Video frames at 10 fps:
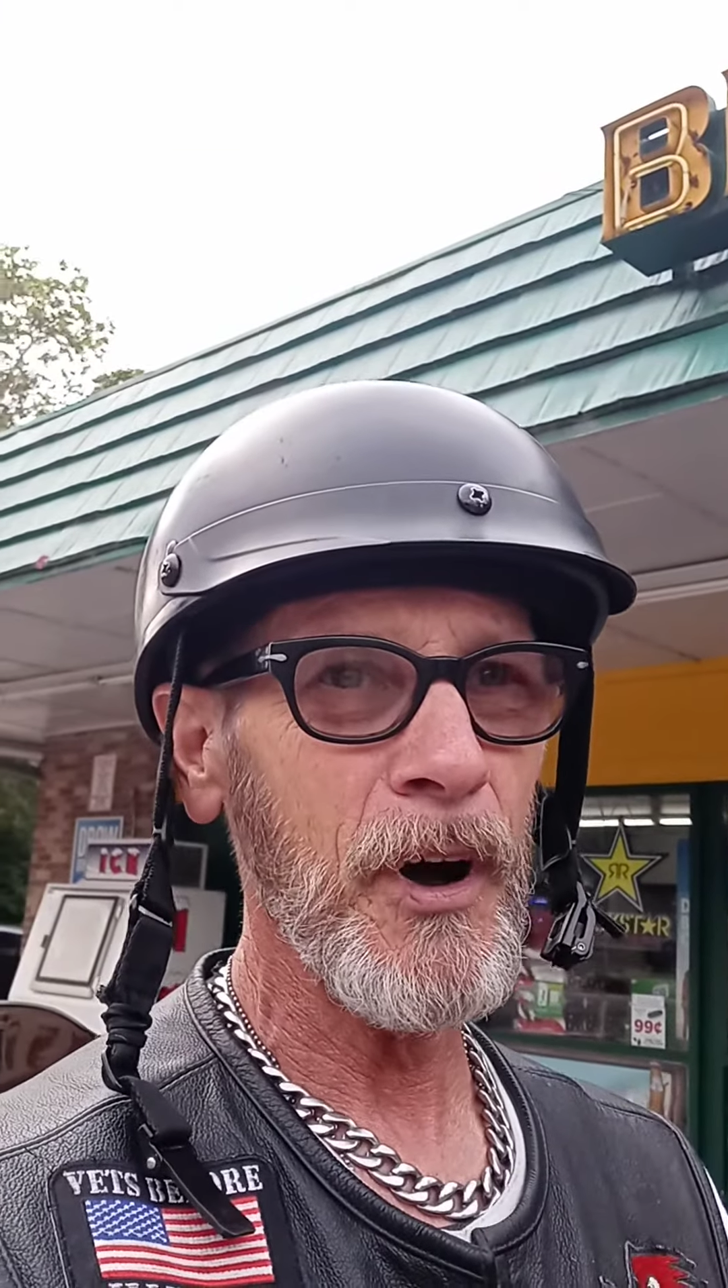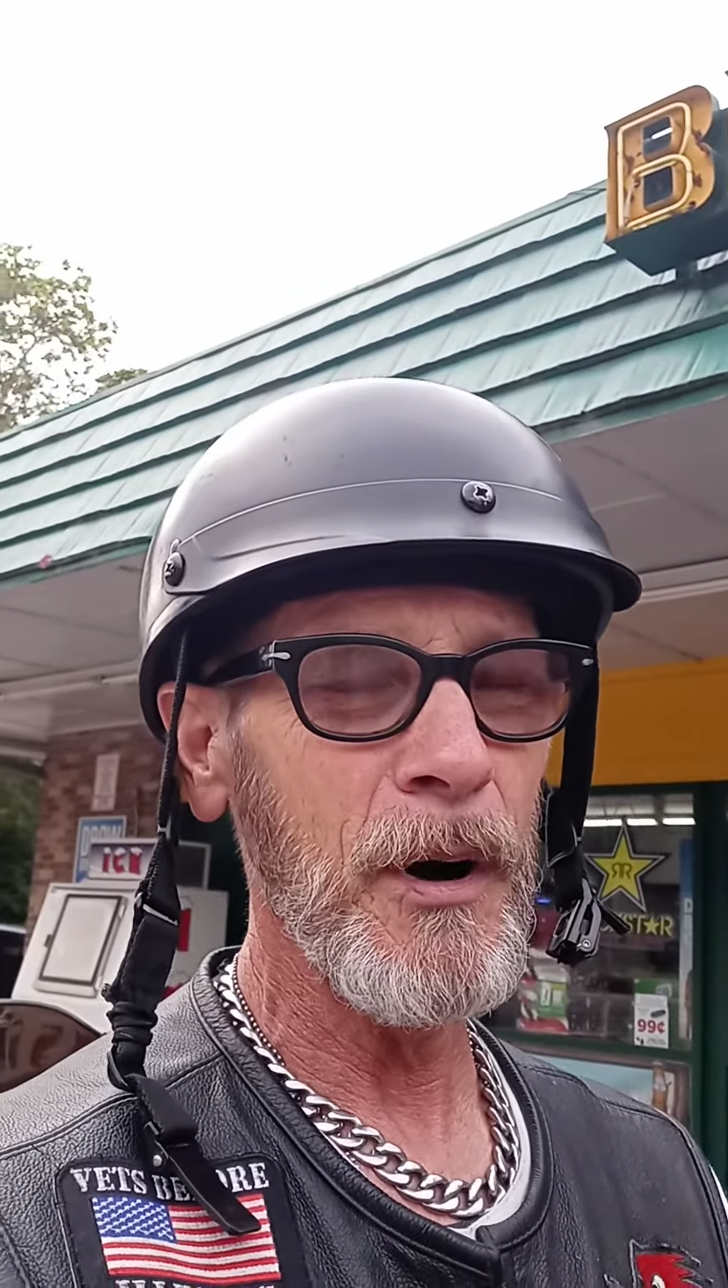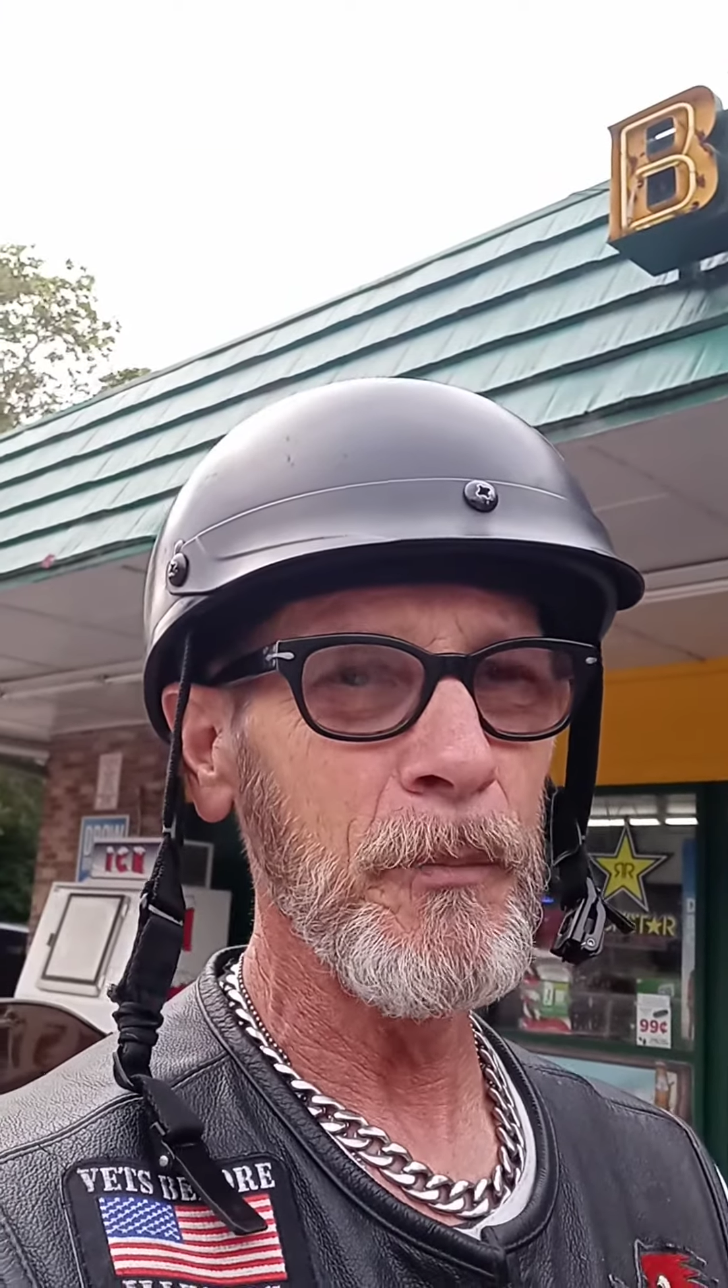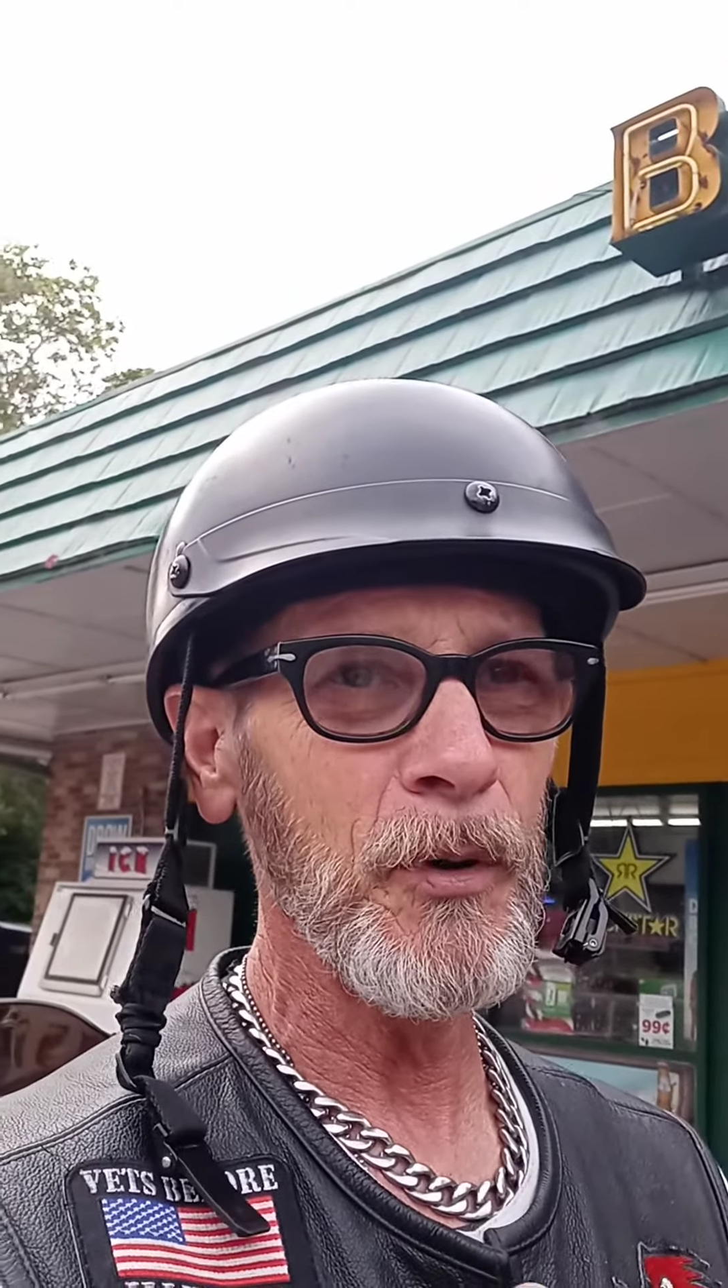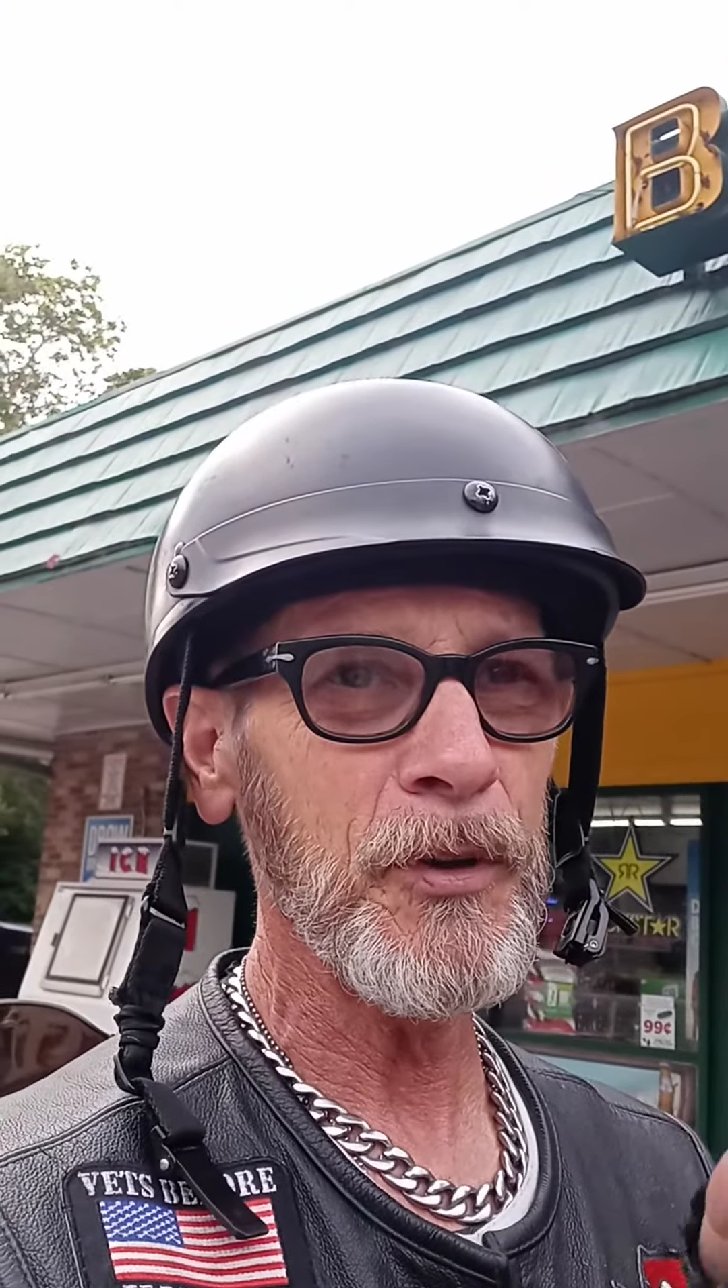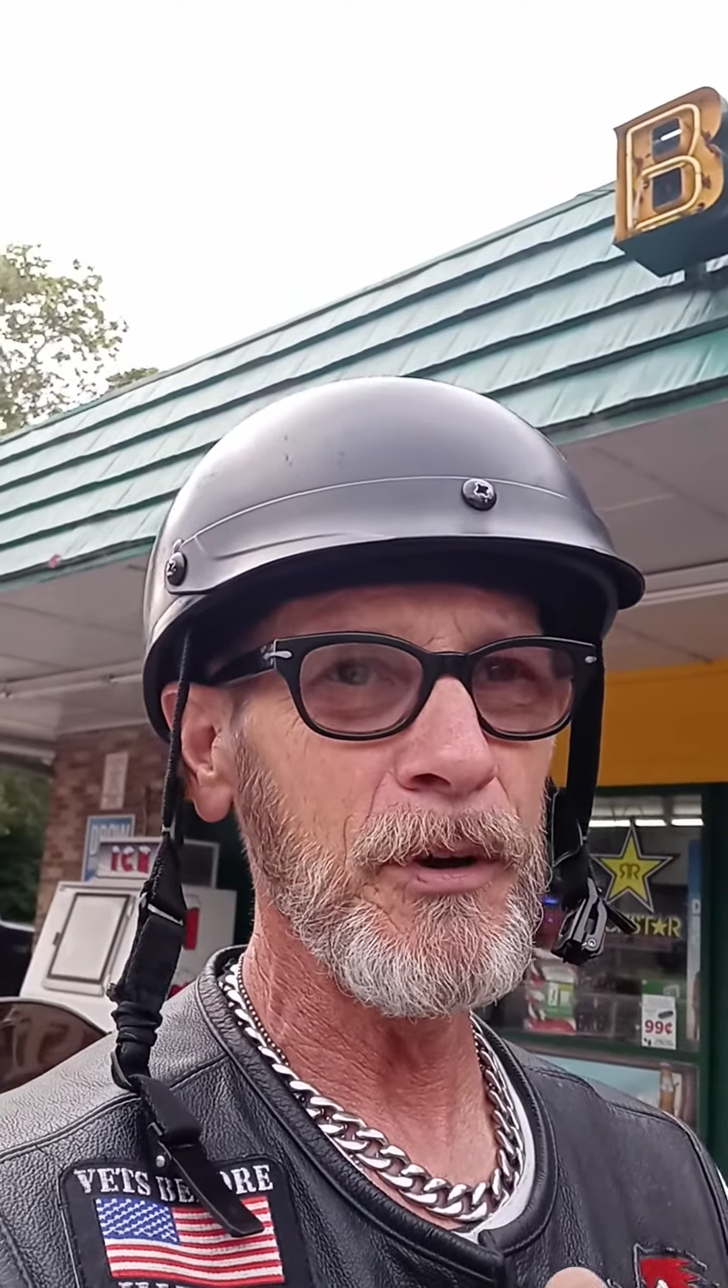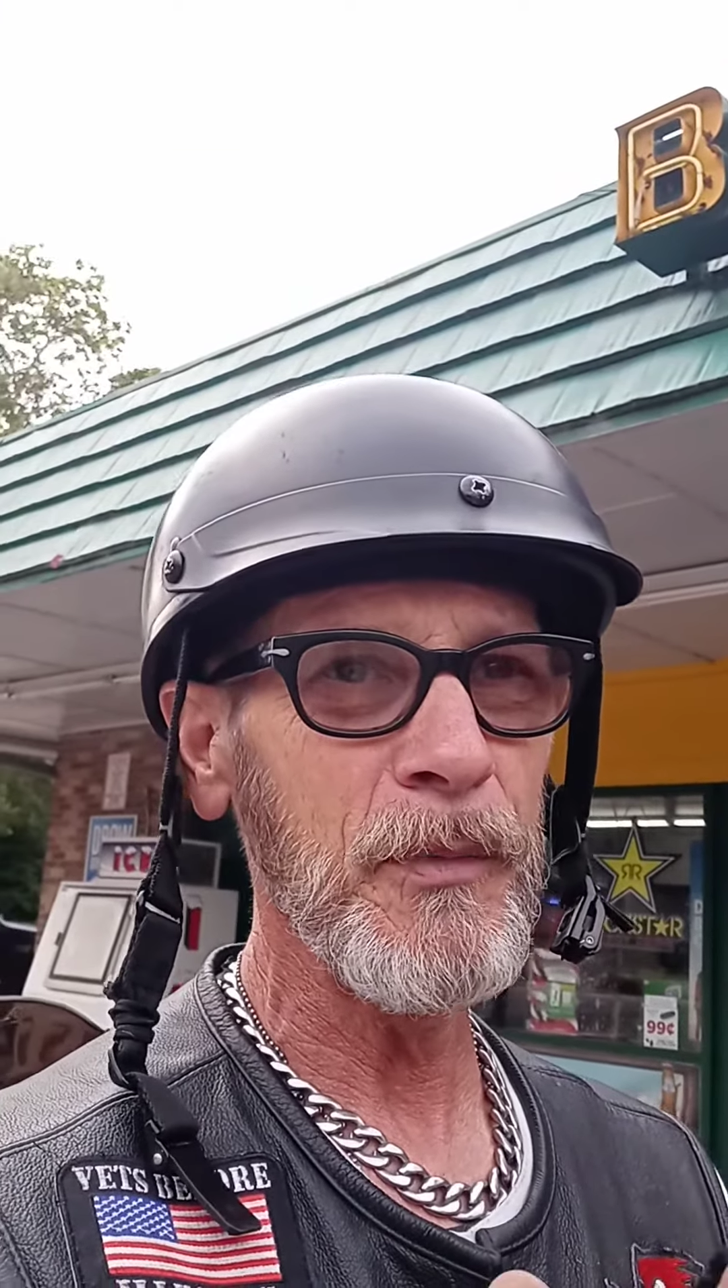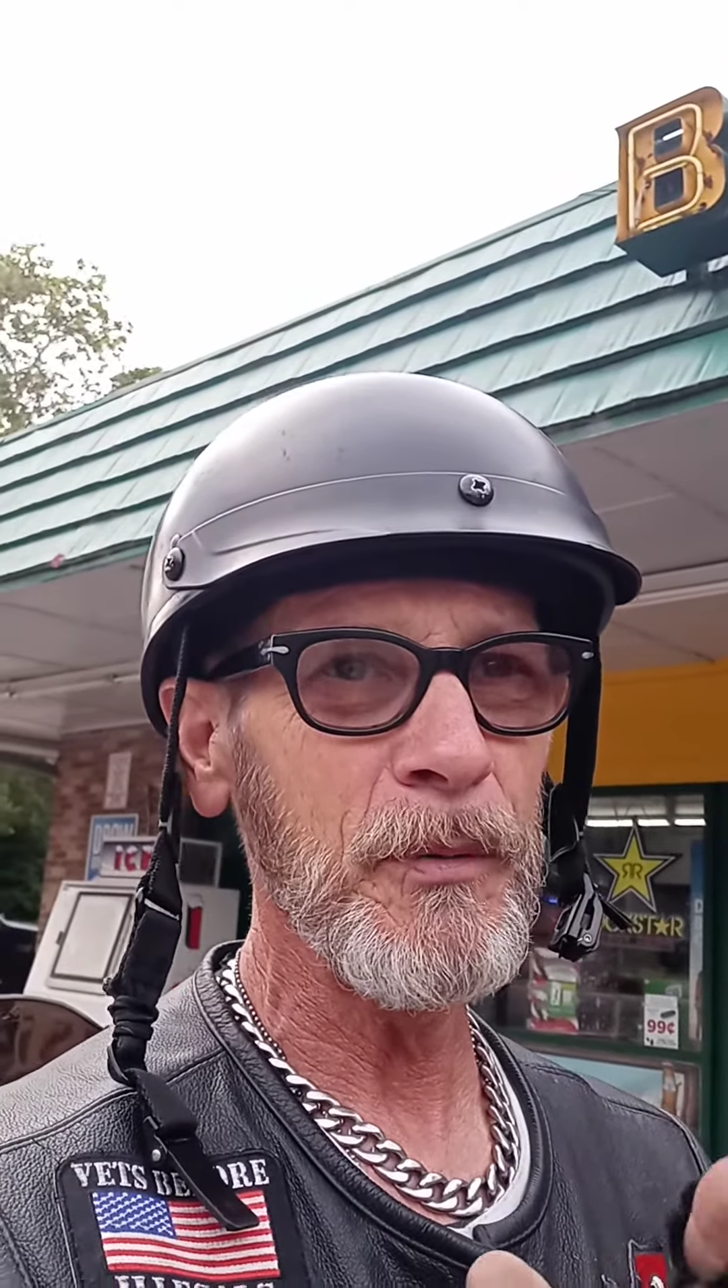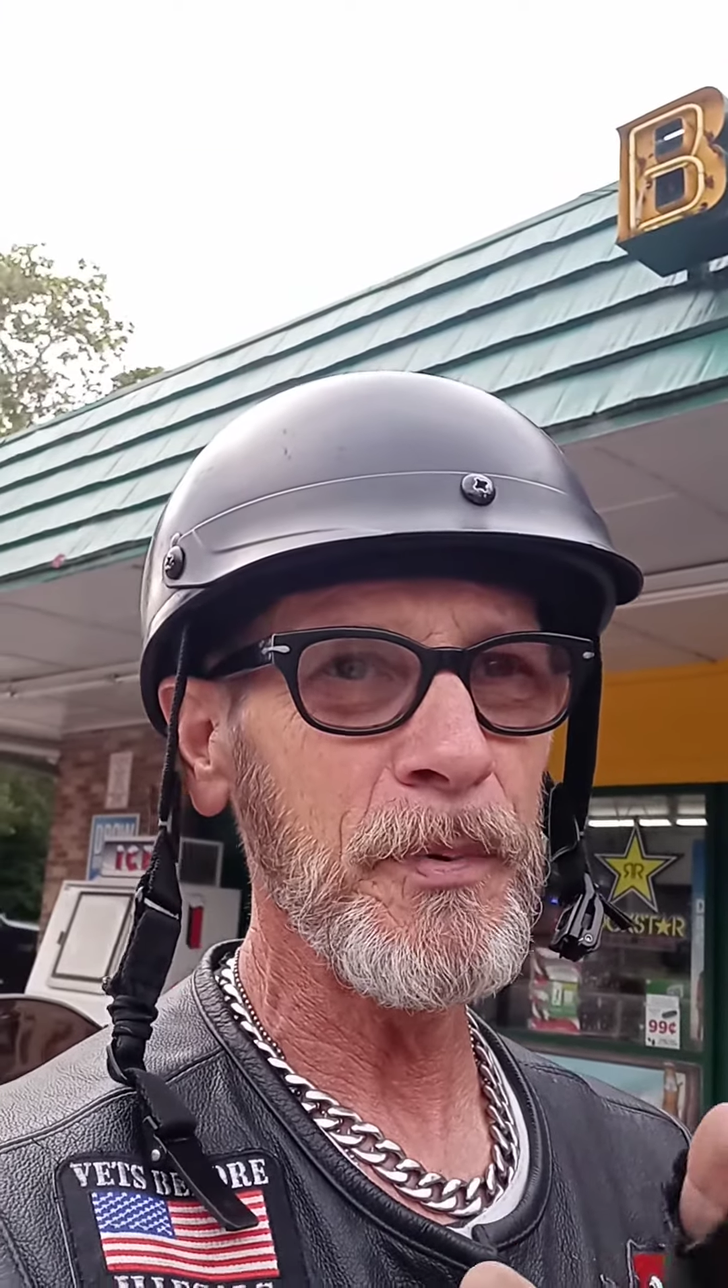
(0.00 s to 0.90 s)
humble human